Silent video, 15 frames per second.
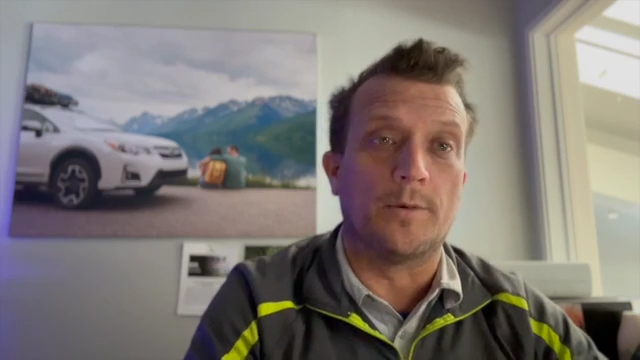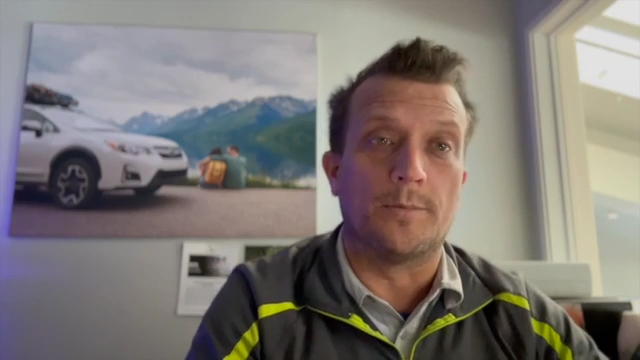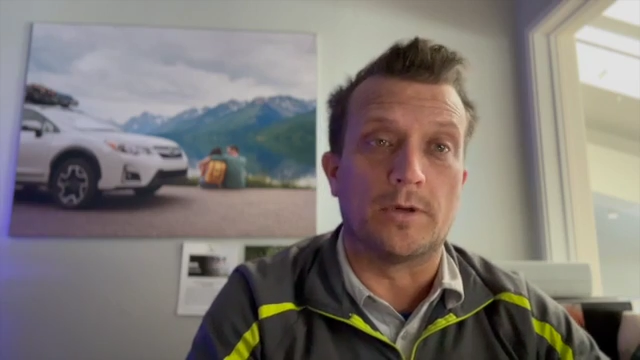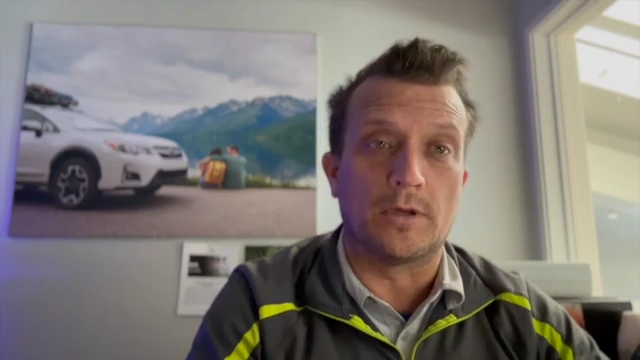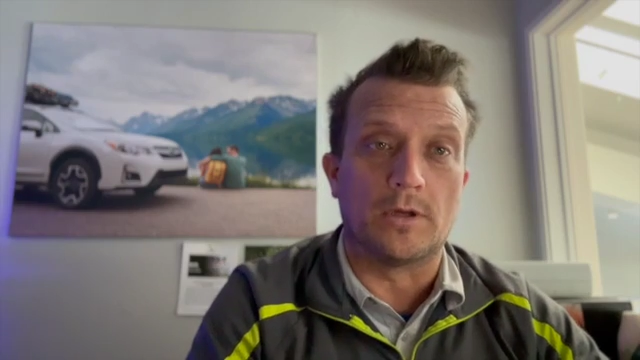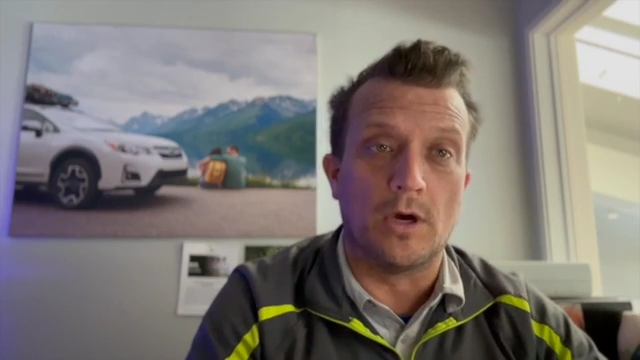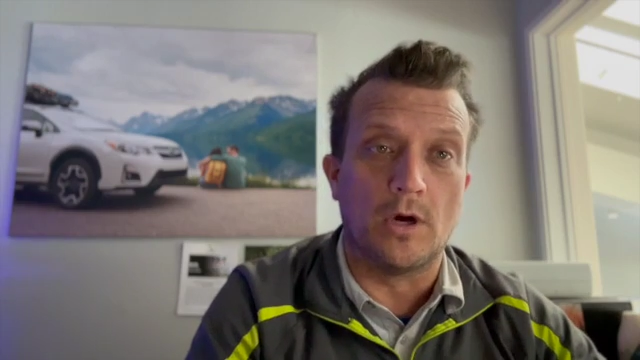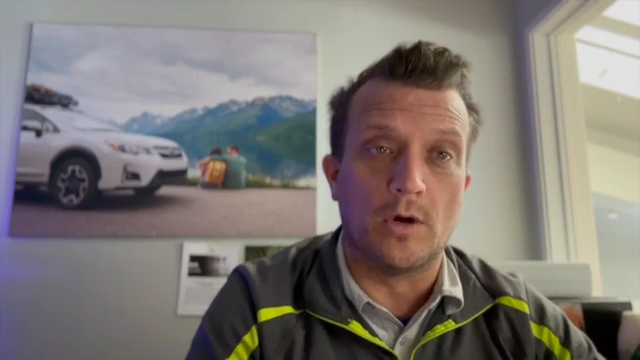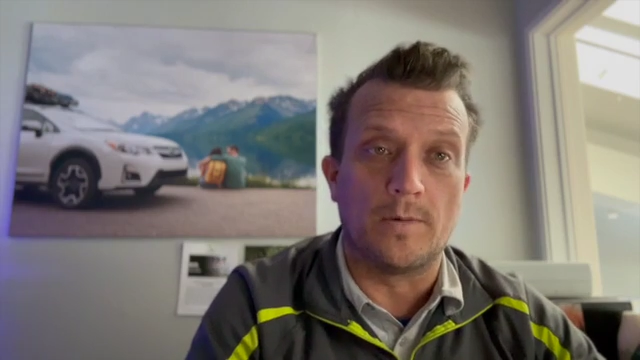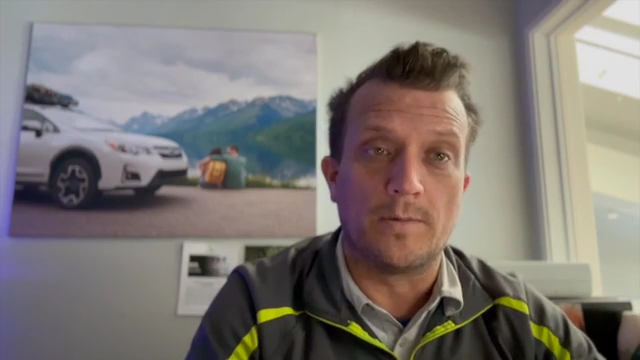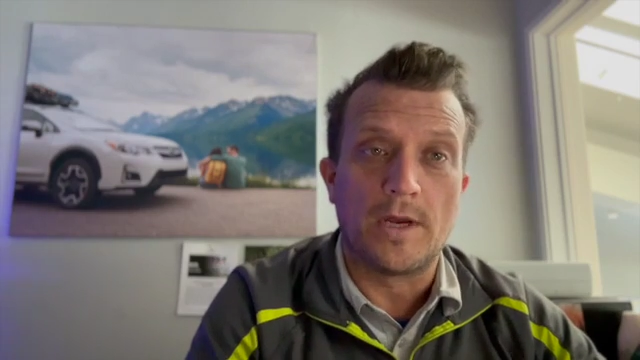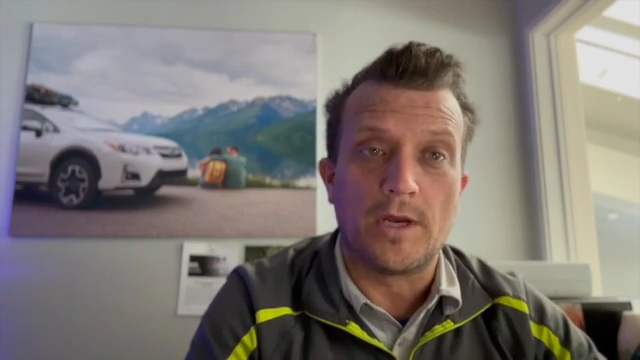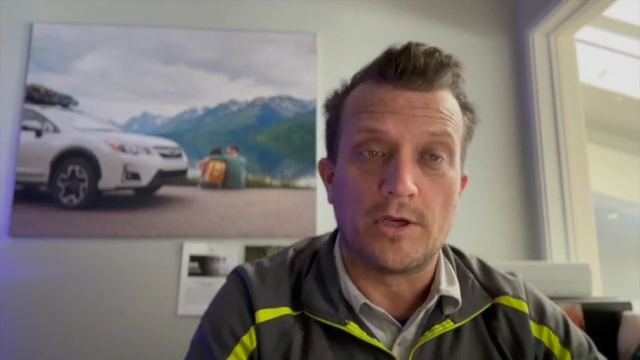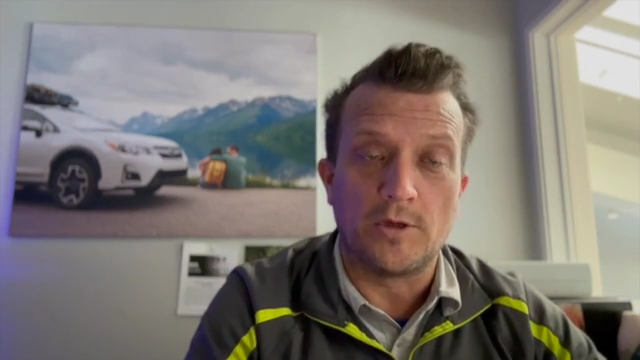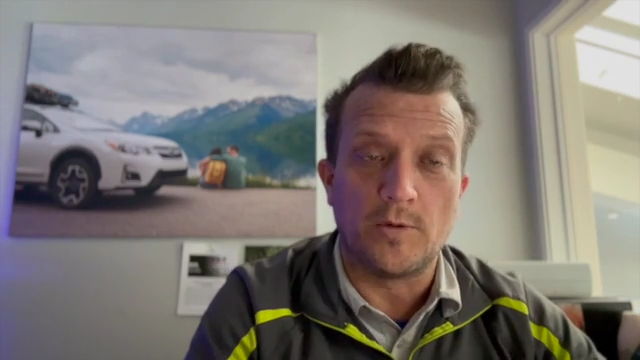below,
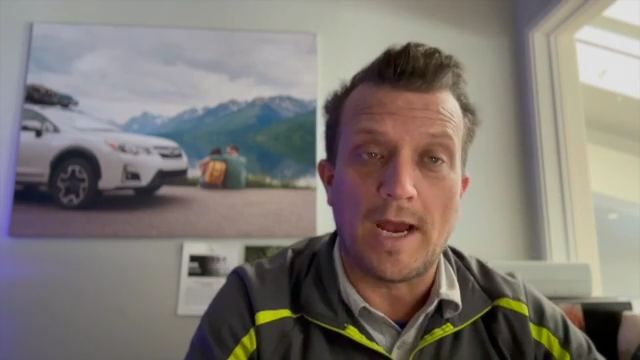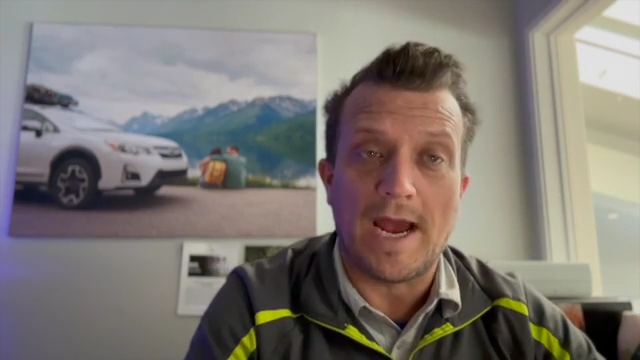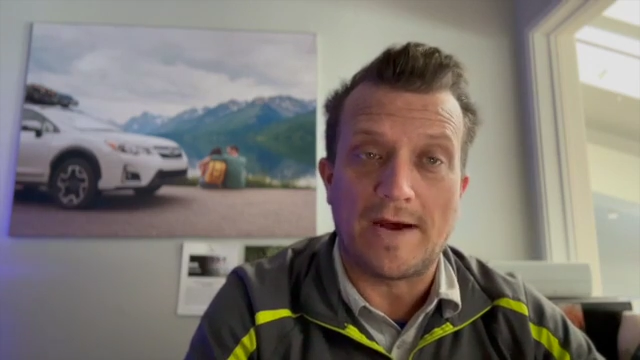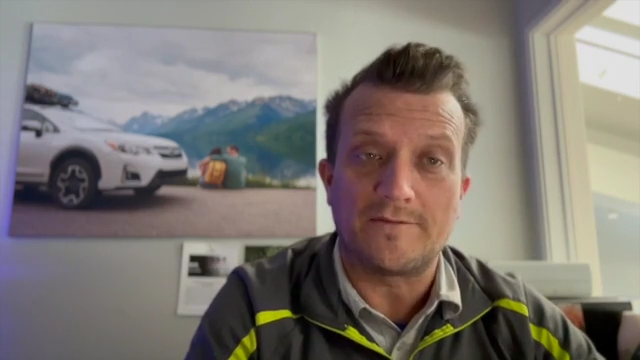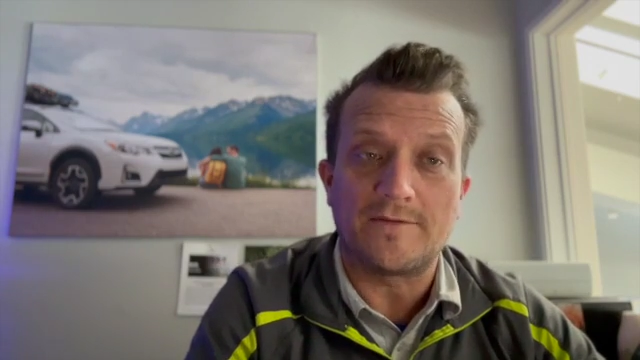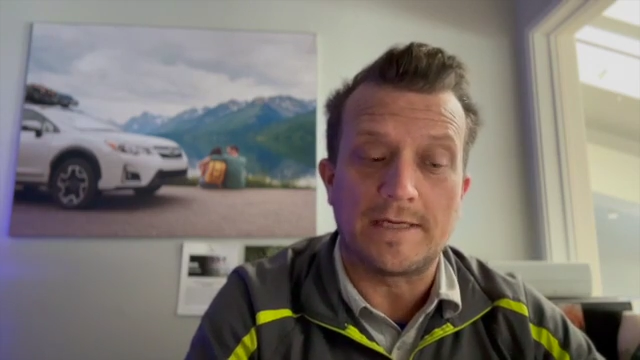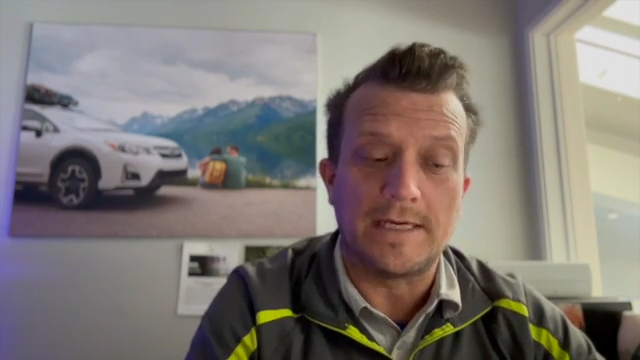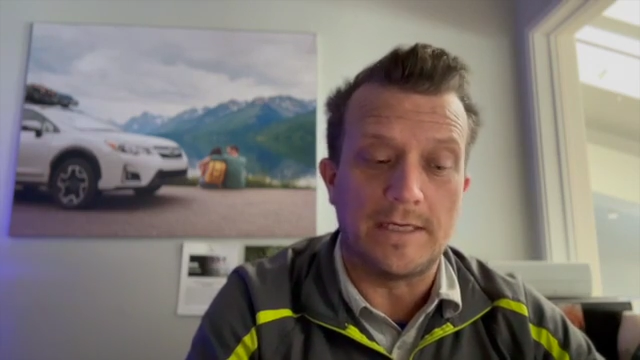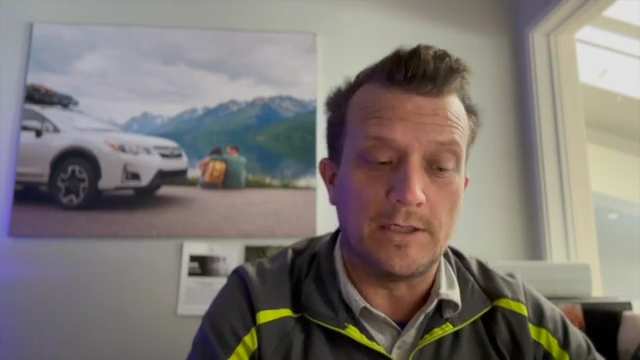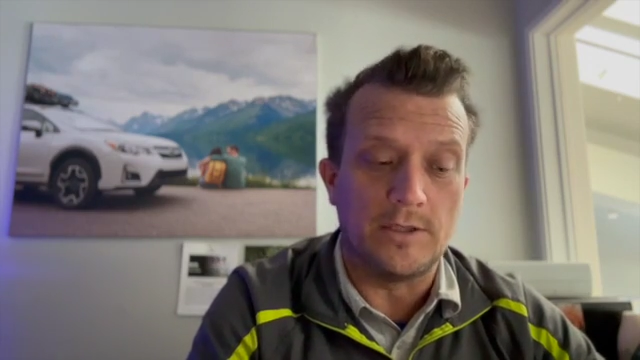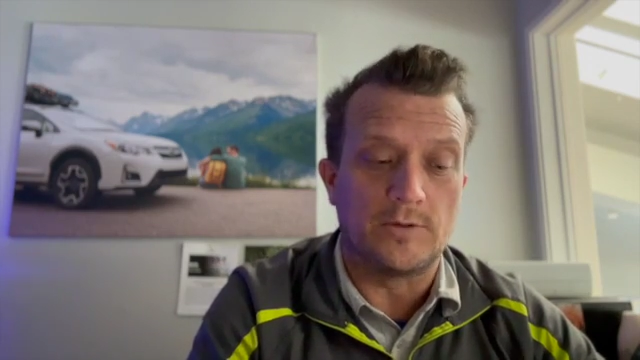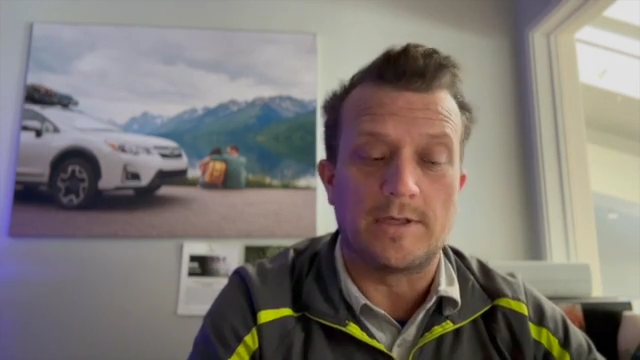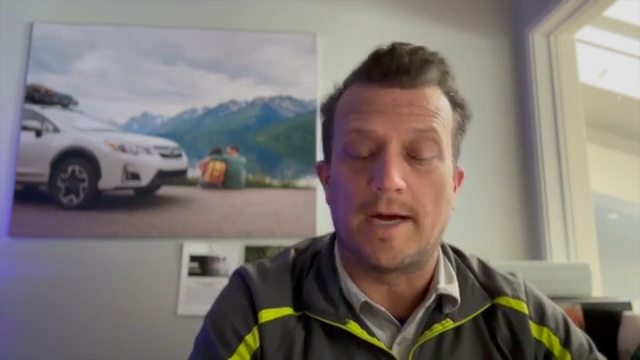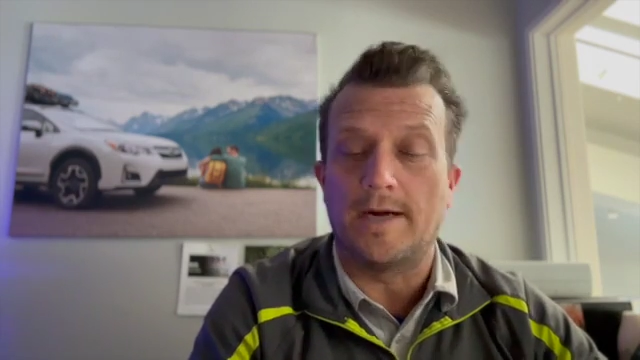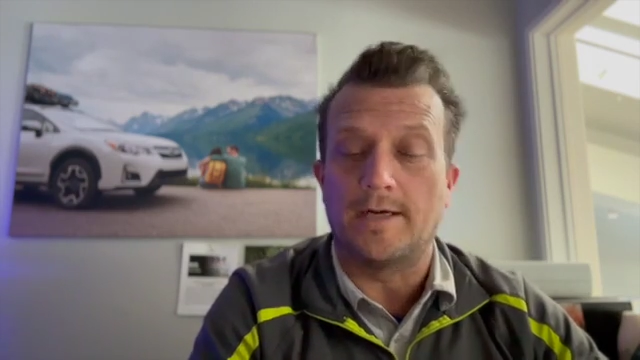you have to get new
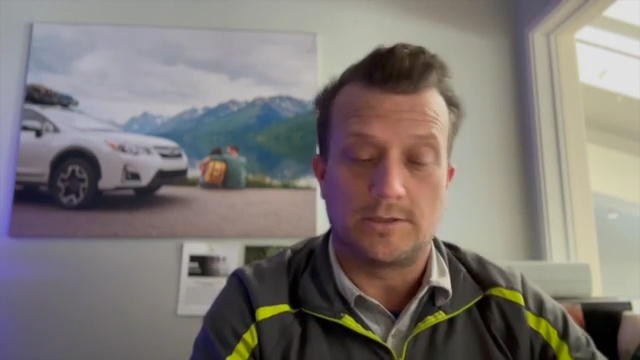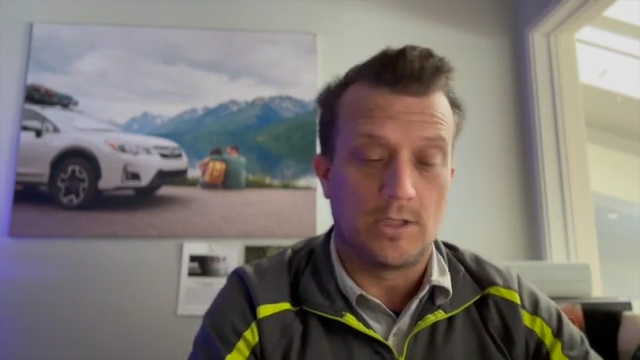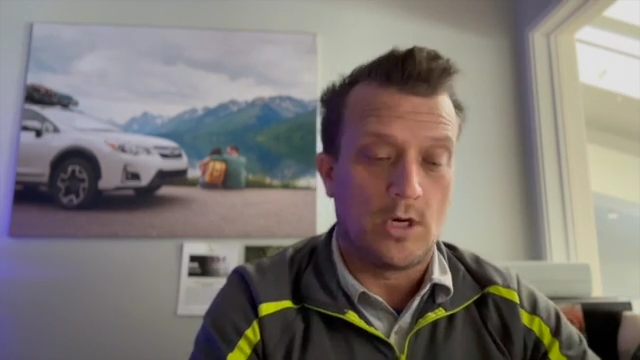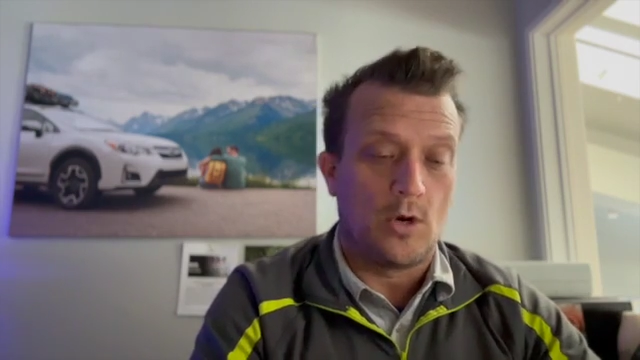tires.